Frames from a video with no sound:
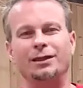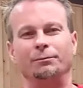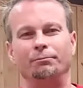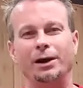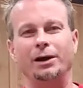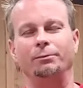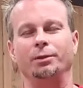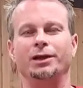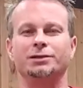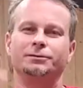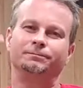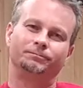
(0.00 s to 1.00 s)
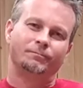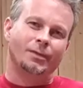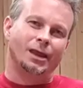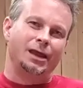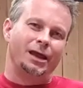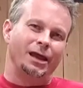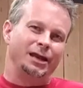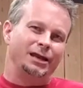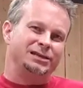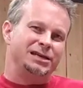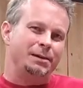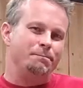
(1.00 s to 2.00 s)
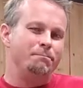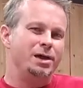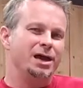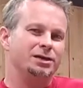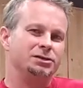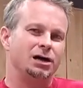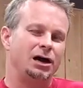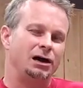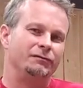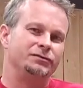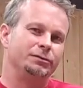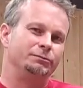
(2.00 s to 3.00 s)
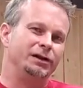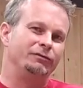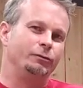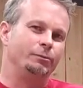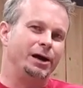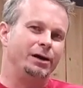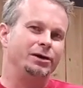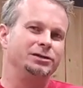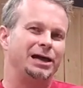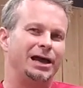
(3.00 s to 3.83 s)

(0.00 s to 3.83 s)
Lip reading: Berry Bliss, it is a mix of some different berries.